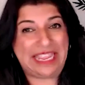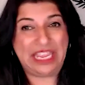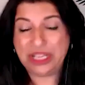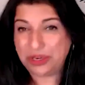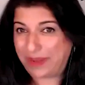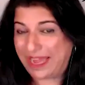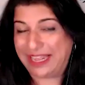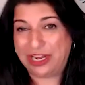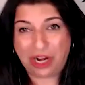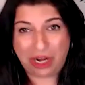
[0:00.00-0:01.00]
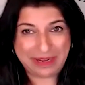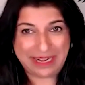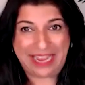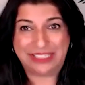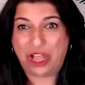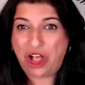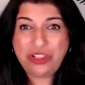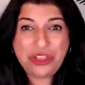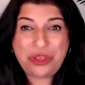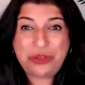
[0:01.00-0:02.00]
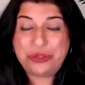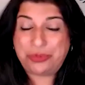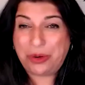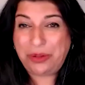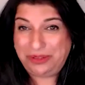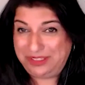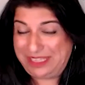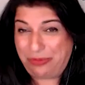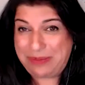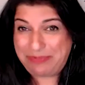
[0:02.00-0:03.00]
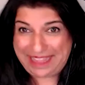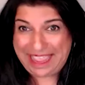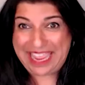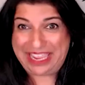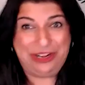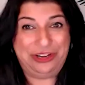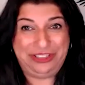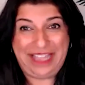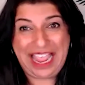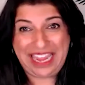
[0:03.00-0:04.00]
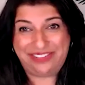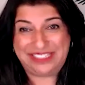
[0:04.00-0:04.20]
integrate and harmonize all of those roles that we play in our lives.